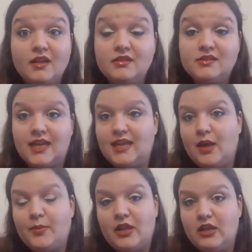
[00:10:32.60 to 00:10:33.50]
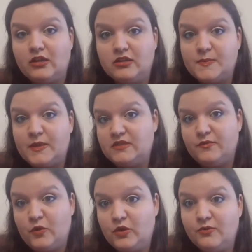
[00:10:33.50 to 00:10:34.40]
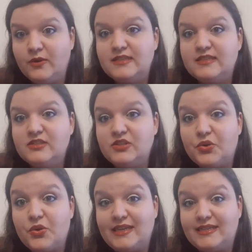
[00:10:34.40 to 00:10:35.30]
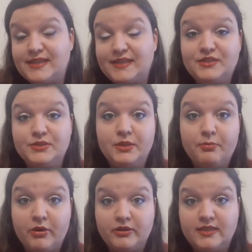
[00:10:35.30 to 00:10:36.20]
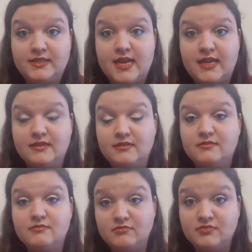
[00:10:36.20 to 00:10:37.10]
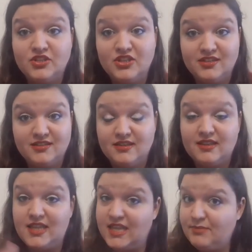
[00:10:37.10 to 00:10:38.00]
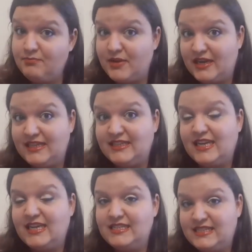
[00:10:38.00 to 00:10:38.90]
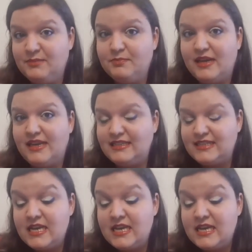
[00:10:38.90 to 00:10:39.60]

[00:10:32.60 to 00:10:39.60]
taking up a lot of space for no reason. So I decided to depot it and turn the palette in a zip palette.